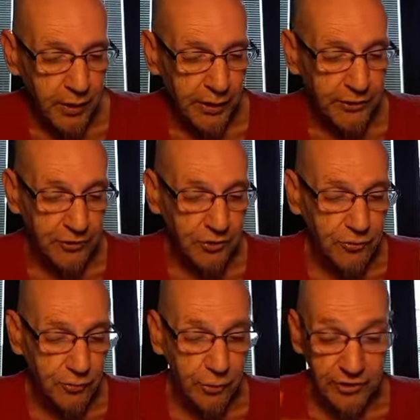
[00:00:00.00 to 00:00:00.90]
And it says
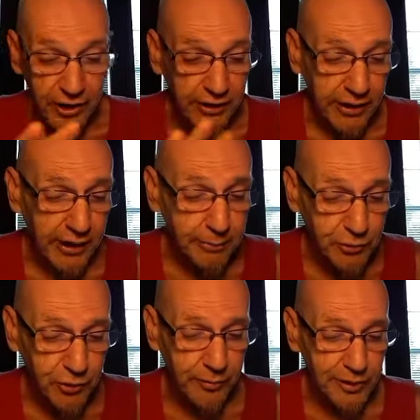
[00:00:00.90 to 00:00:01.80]
if you're taking any
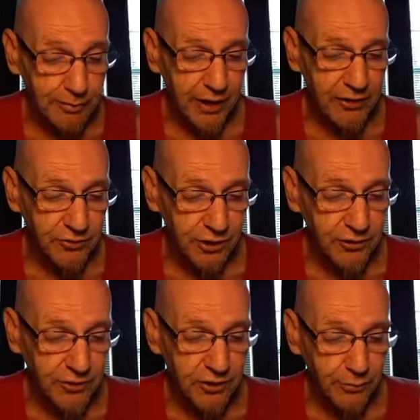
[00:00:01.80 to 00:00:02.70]
prescription meds
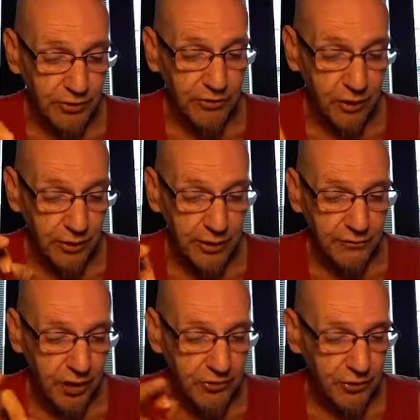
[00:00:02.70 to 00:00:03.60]
listed, we strongly
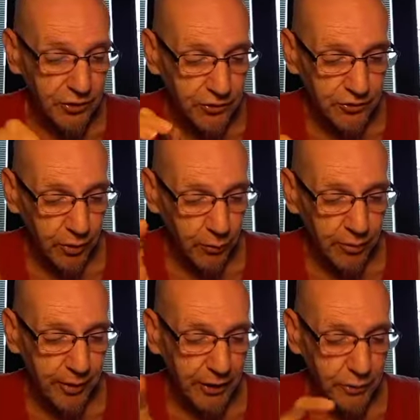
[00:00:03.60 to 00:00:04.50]
advise you consult with a
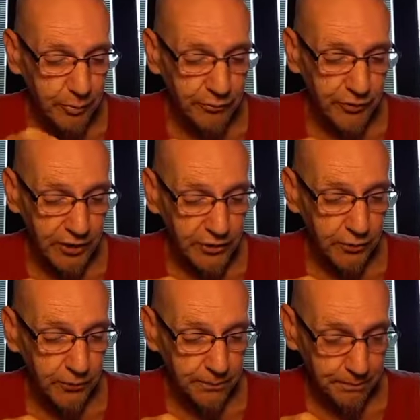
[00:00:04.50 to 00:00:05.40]
medical professional.